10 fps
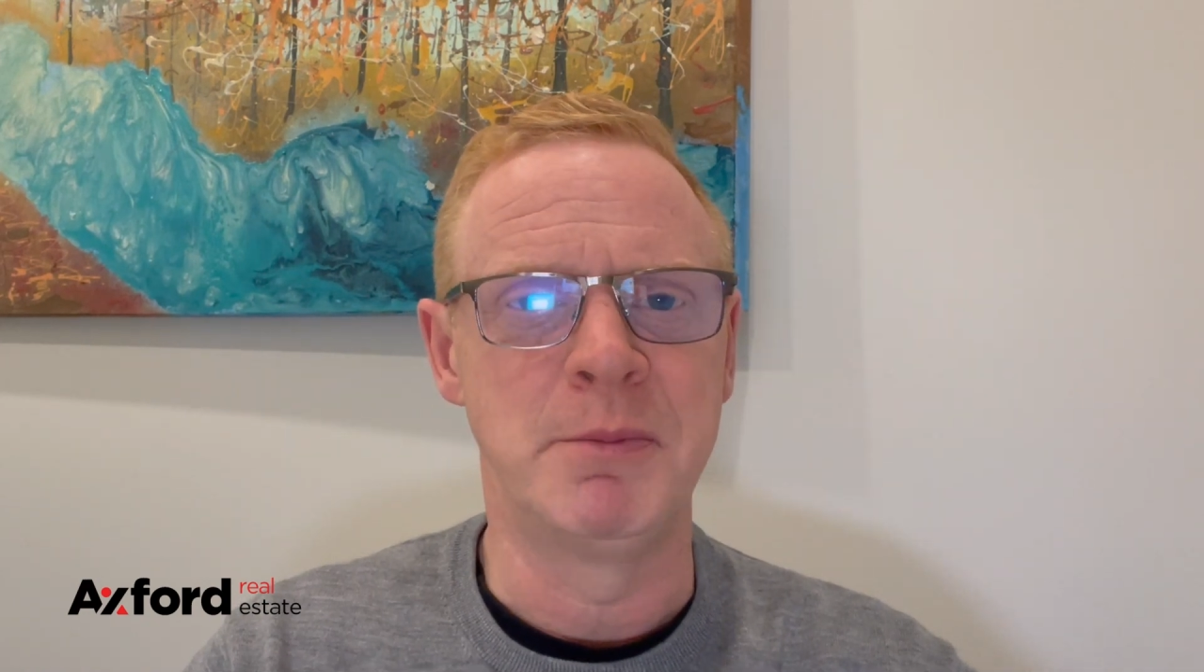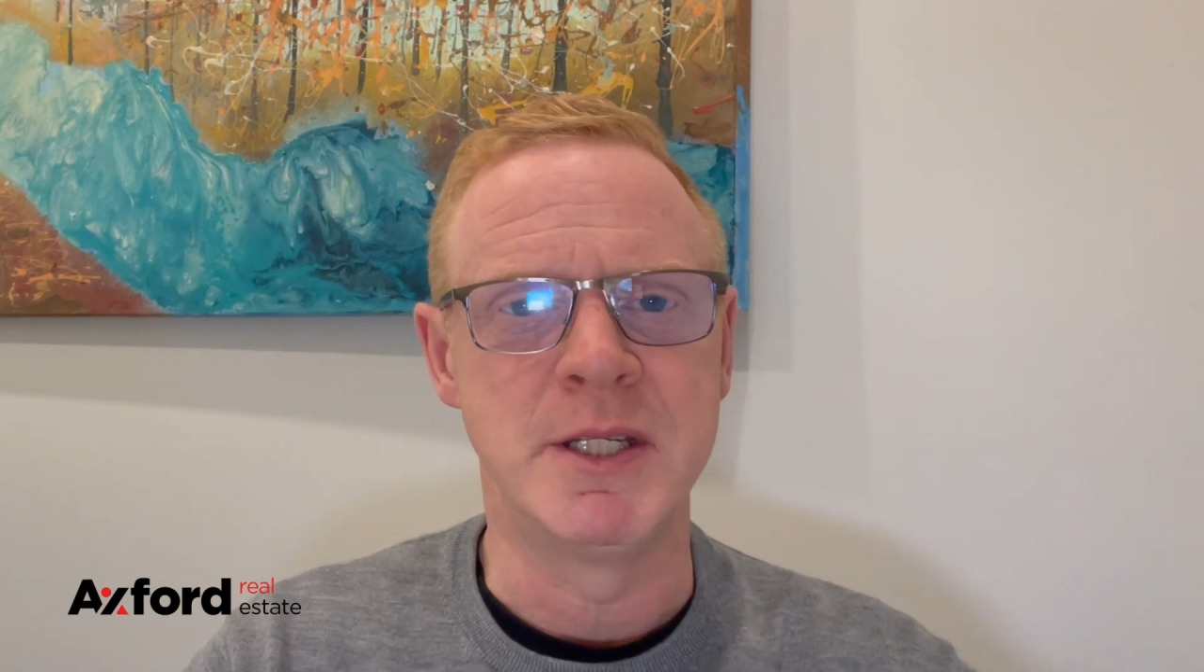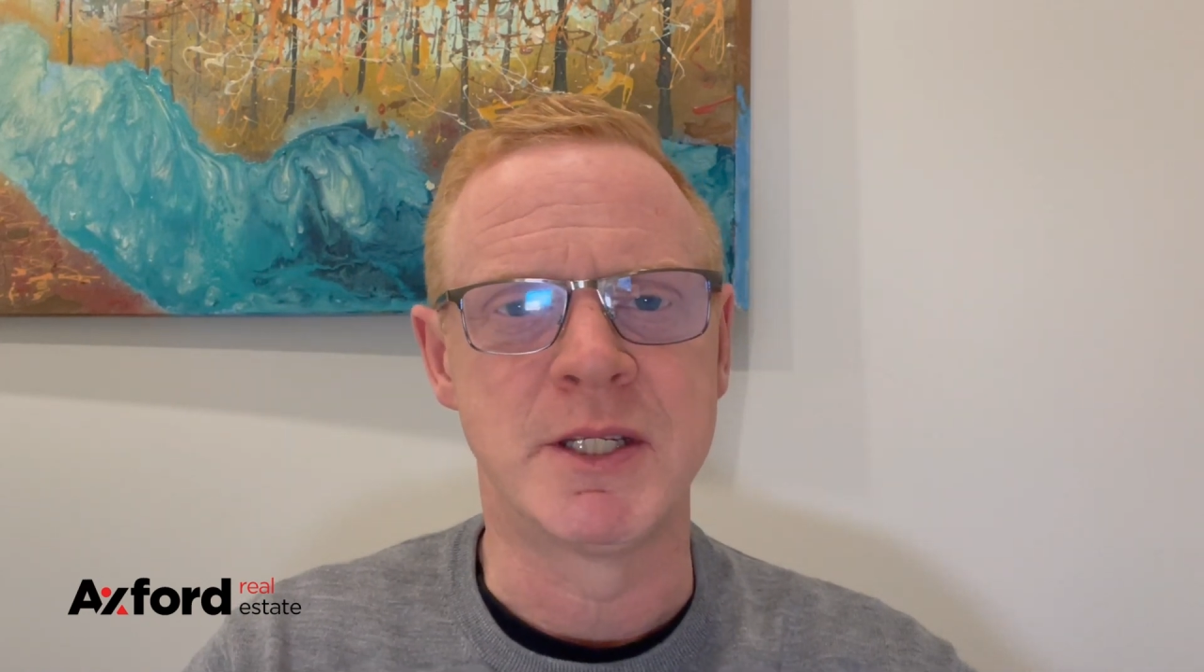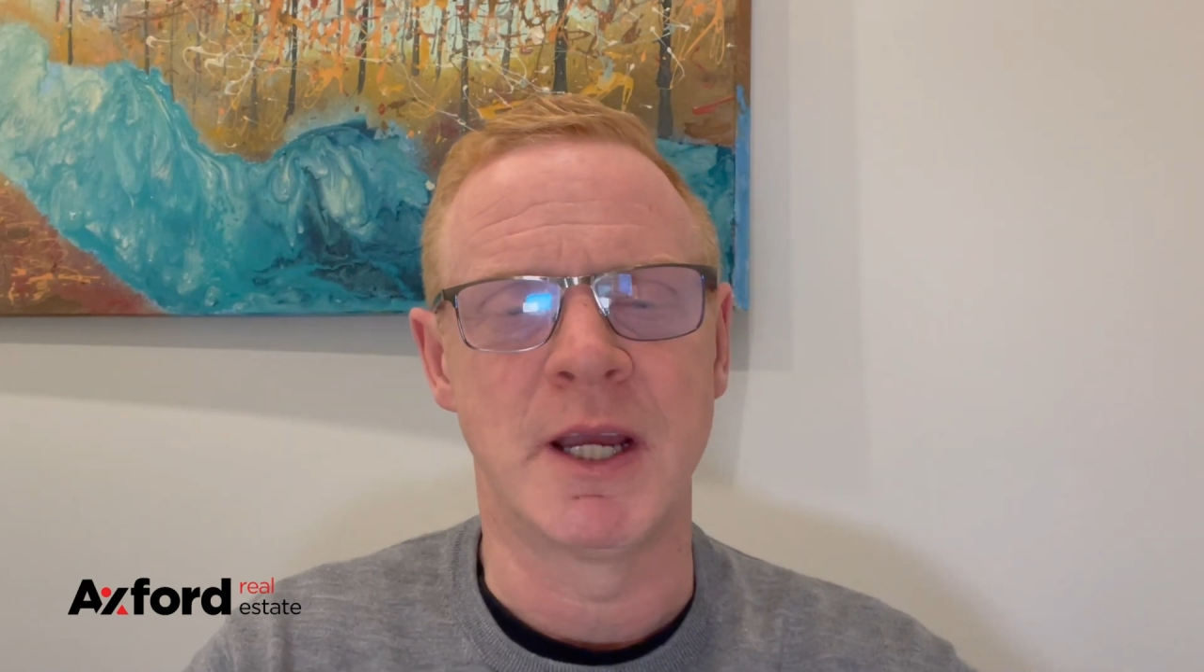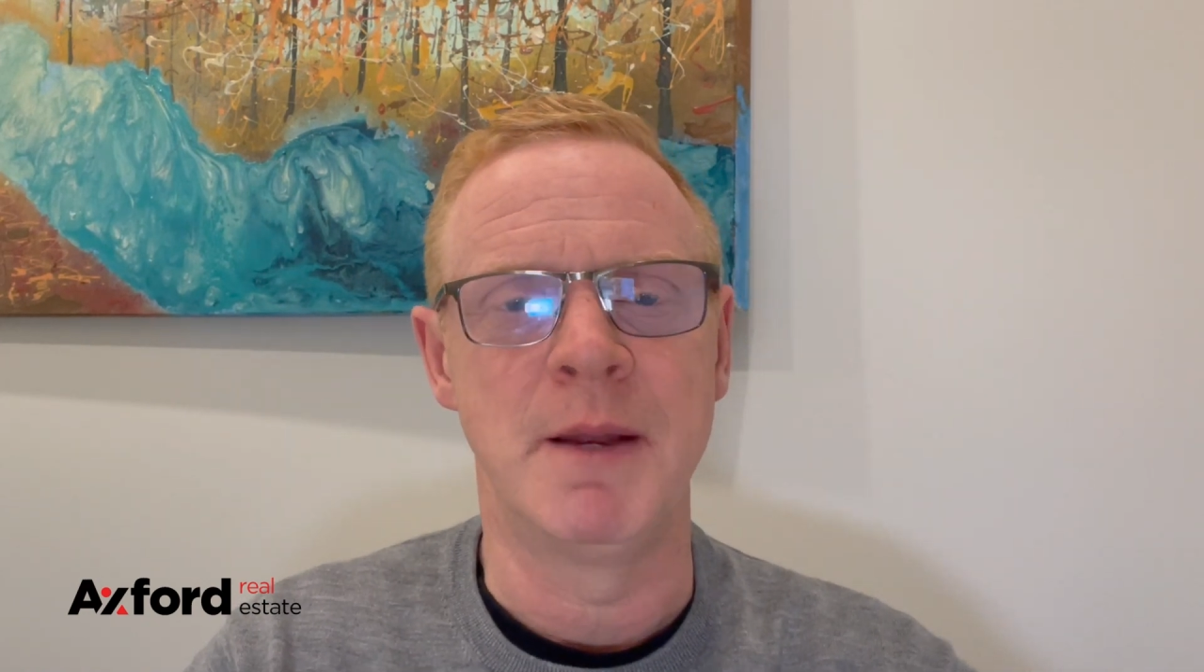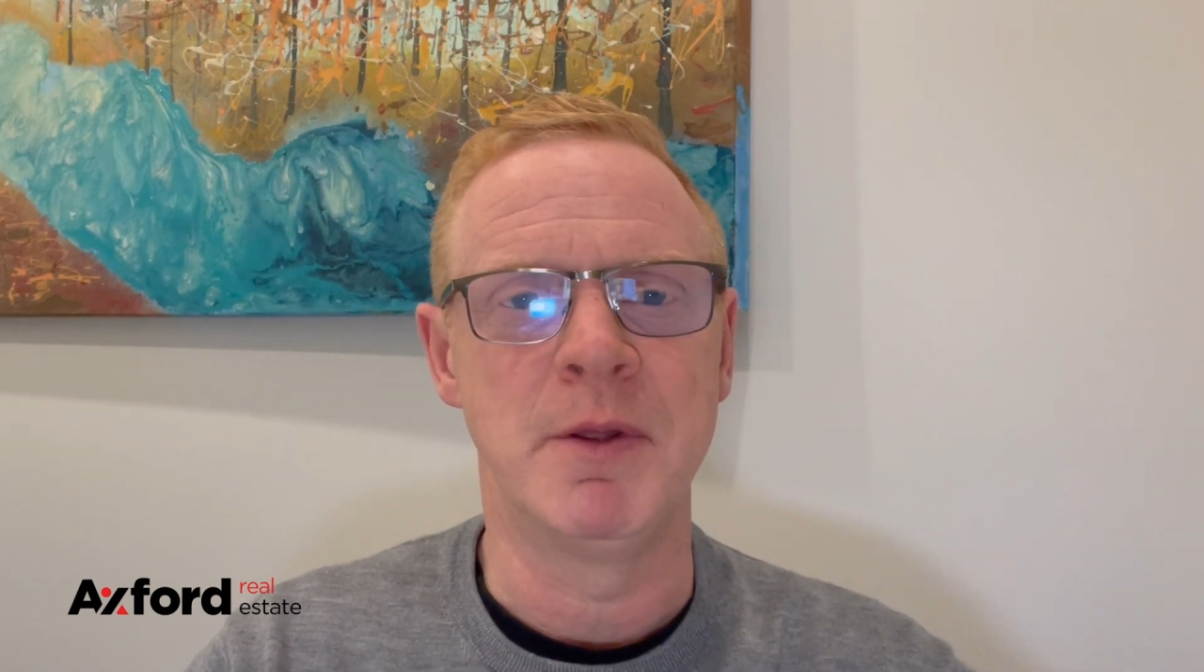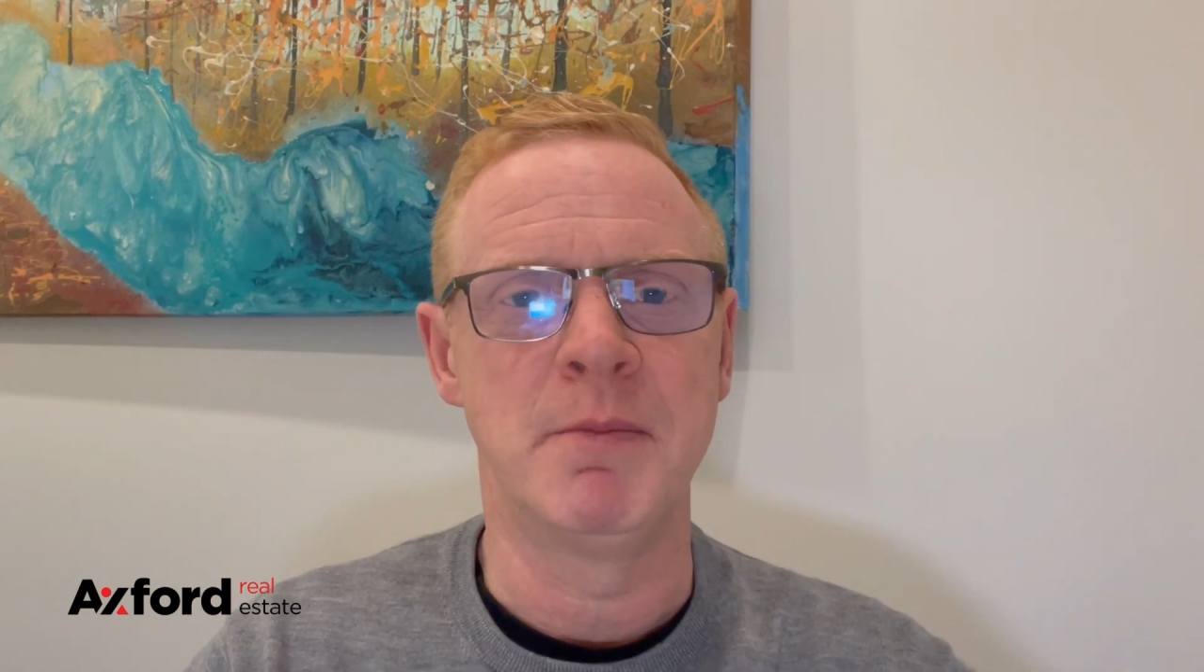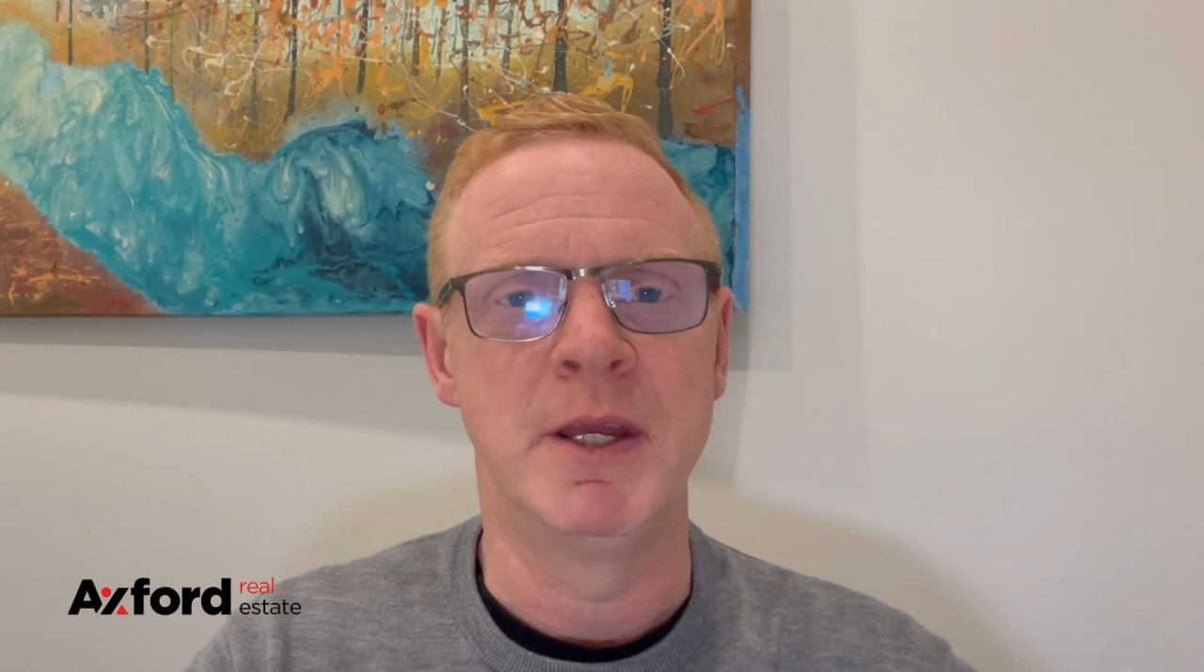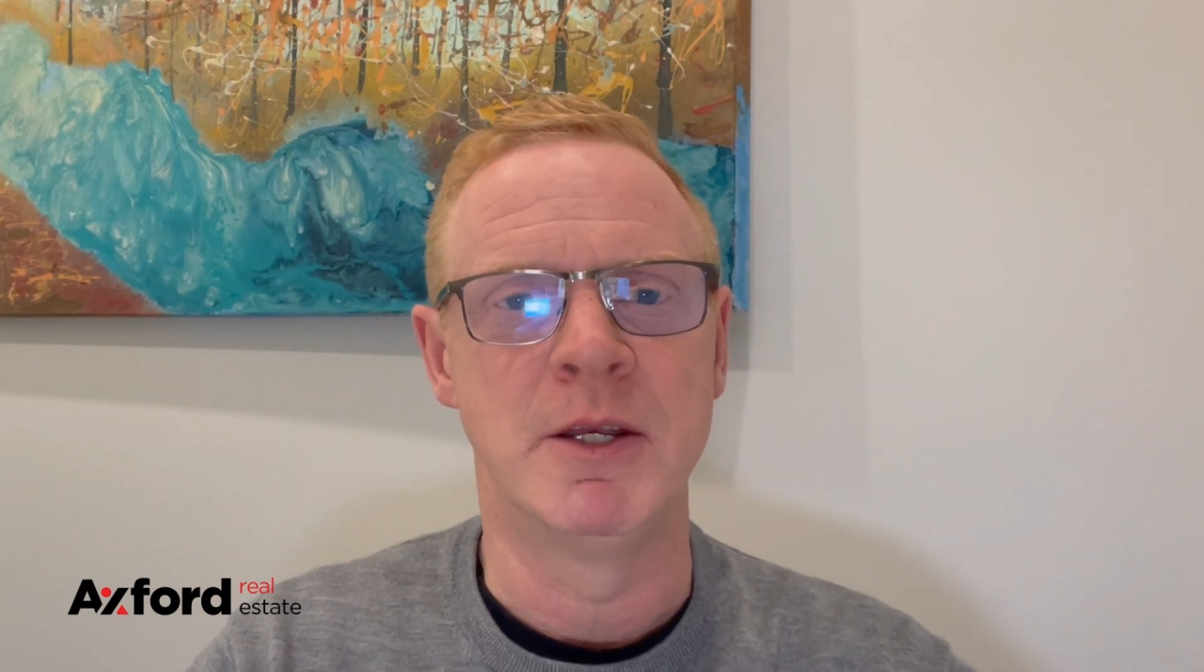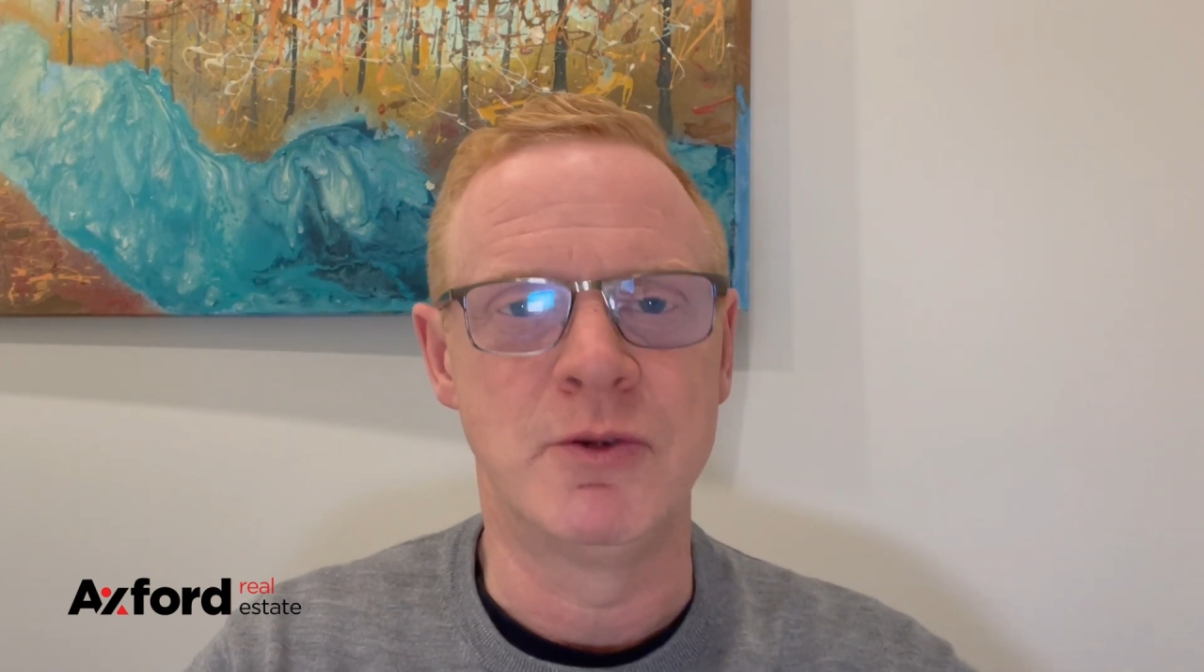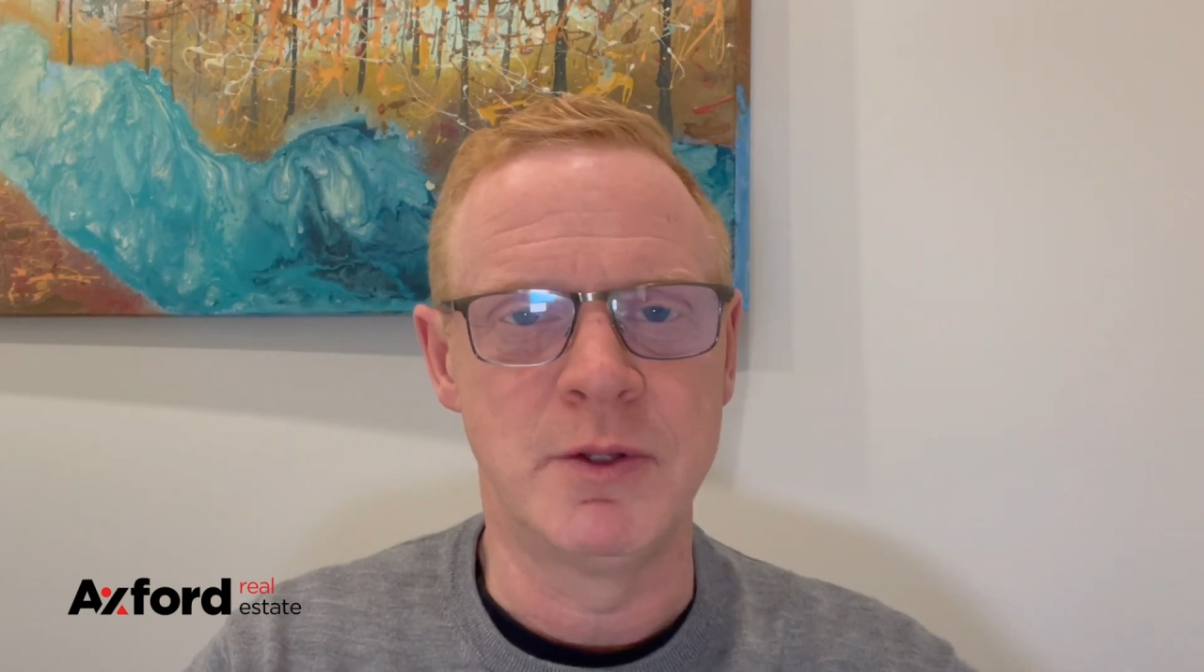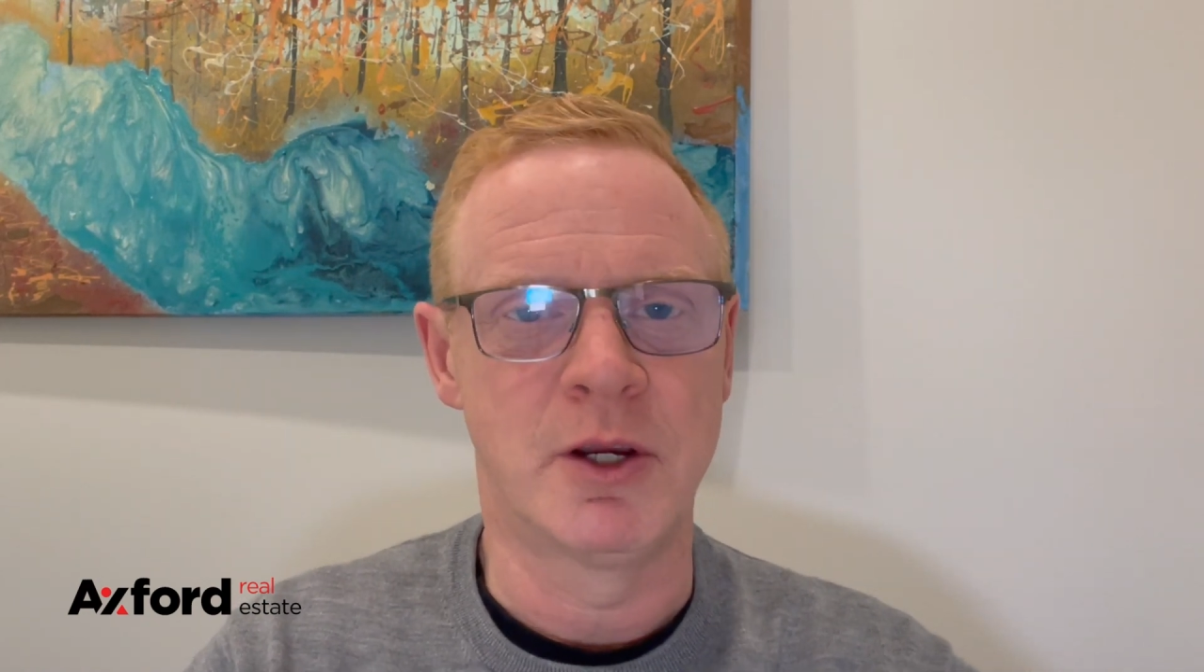means type them into